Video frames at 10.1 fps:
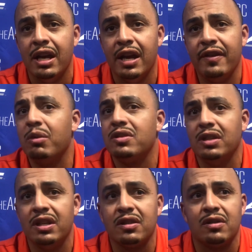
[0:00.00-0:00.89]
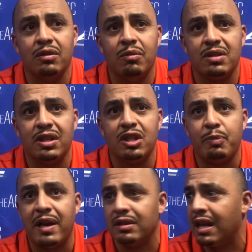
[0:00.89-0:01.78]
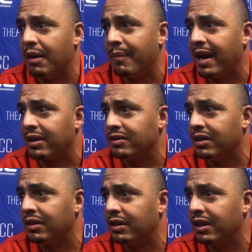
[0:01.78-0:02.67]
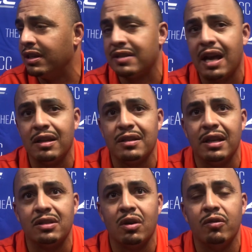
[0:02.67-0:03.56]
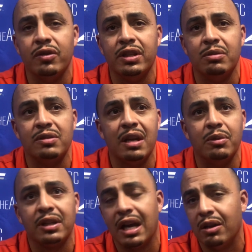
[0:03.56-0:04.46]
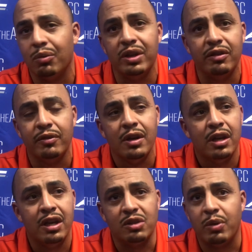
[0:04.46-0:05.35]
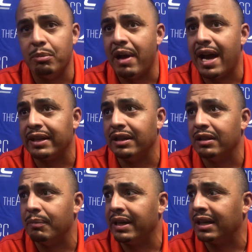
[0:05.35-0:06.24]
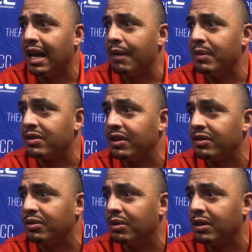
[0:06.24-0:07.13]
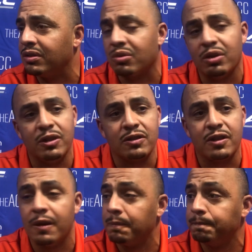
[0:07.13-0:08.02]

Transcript: And then once he gets past the linebackers, then his talent takes over, and he was able to kind of weave his way back and make a guy miss there to score a touchdown.